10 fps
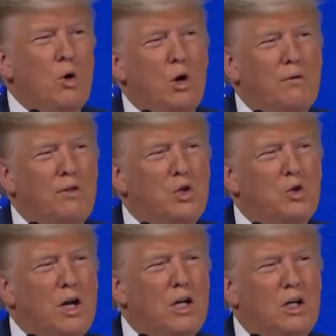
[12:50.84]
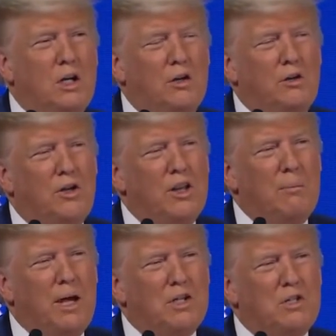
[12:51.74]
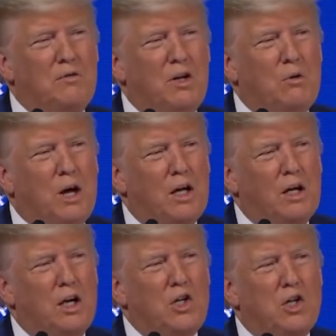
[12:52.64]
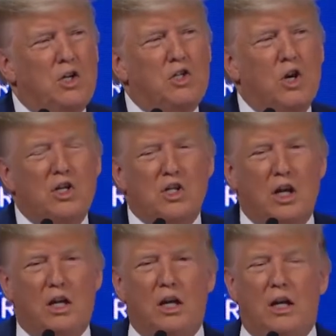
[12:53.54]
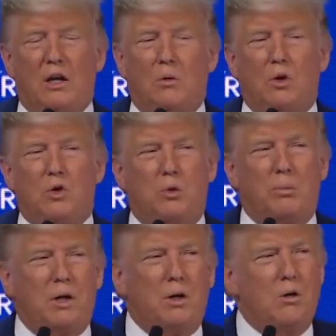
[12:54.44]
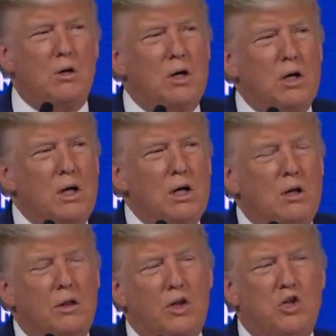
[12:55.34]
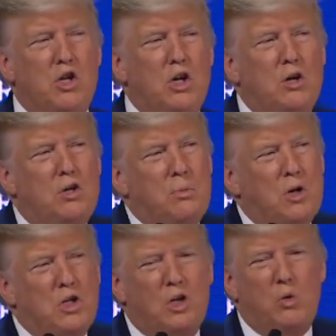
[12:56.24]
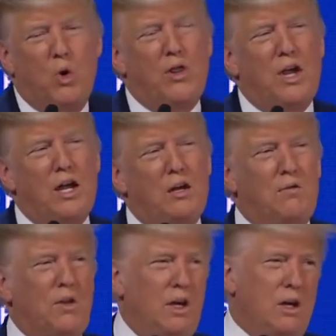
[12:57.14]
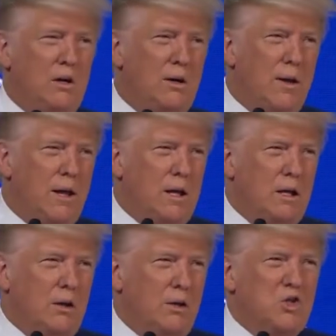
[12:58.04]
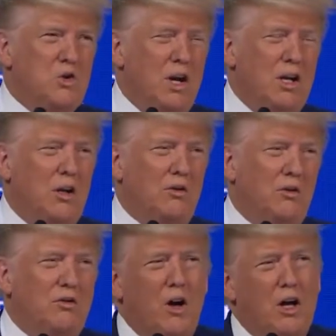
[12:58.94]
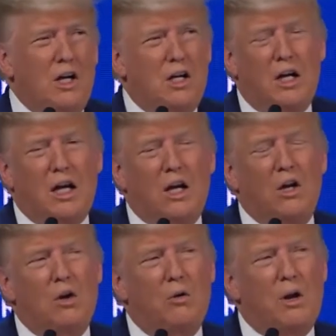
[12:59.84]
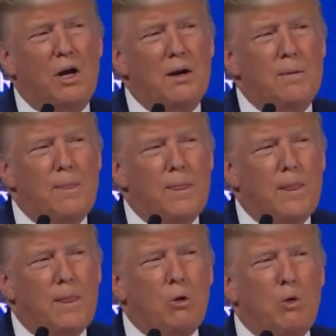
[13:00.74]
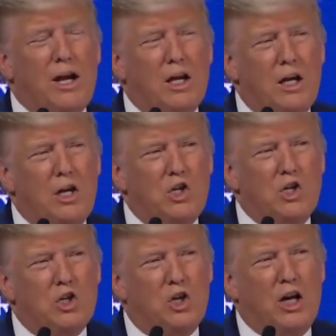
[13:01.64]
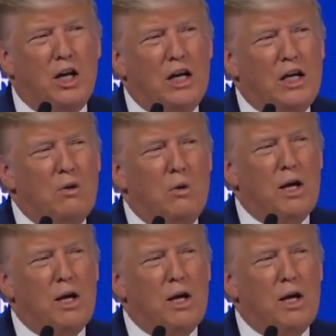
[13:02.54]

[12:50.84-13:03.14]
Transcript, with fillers: when all of the trade deals and the massive deregulation starts kicking in, which will be during this year, especially toward the end of the year. Those trade deals are starting to kick in already. The regulations are kicking